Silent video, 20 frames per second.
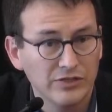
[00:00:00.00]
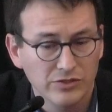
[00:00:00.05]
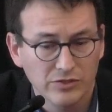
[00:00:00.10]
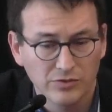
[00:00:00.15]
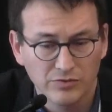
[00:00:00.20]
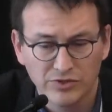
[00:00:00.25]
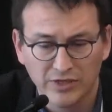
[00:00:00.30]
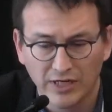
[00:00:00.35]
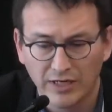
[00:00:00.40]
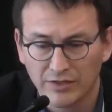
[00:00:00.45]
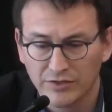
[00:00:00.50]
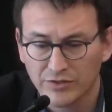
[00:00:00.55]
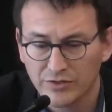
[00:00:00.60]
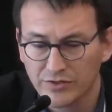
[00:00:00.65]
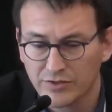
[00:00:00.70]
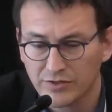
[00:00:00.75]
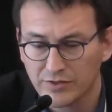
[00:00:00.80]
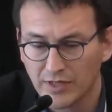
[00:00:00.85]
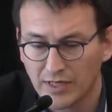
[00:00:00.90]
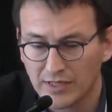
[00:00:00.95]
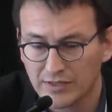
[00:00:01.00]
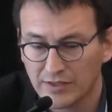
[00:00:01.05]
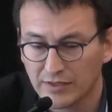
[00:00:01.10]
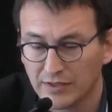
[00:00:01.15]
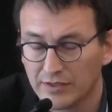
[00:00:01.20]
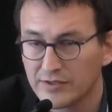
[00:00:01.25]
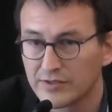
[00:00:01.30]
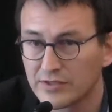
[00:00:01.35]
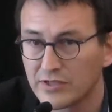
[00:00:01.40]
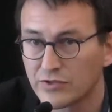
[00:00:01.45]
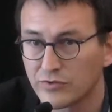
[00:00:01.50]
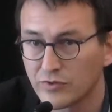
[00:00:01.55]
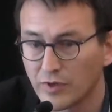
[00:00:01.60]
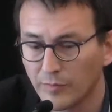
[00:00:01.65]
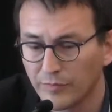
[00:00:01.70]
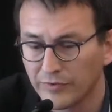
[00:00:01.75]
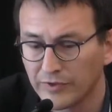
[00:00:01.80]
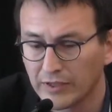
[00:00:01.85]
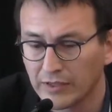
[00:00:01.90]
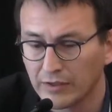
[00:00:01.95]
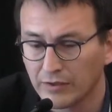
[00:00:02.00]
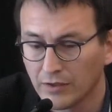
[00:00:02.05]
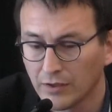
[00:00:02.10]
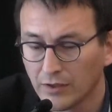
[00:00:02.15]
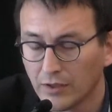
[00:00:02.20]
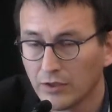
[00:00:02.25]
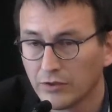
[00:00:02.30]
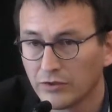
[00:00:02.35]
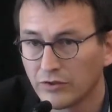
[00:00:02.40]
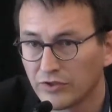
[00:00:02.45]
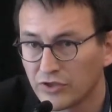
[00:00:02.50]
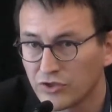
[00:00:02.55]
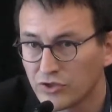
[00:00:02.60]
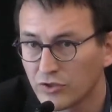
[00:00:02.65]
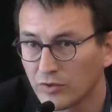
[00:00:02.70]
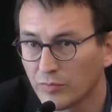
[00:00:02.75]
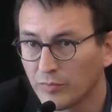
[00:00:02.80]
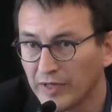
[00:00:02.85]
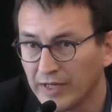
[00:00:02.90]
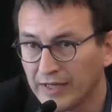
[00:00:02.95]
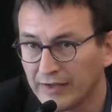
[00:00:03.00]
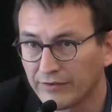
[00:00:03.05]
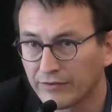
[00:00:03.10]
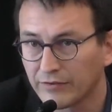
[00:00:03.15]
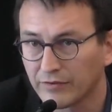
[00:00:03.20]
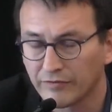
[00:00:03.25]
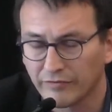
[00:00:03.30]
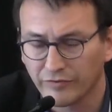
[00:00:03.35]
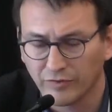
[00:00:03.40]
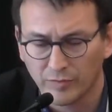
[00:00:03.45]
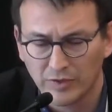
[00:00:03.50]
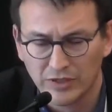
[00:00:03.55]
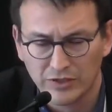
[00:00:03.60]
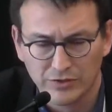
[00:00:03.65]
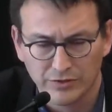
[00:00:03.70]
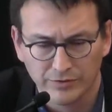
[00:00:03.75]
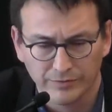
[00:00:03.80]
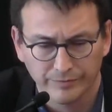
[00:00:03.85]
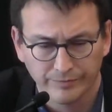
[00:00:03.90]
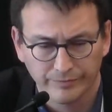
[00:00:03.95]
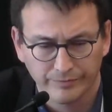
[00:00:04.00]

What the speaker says: new challenges as it is disrupting traditional paths to information.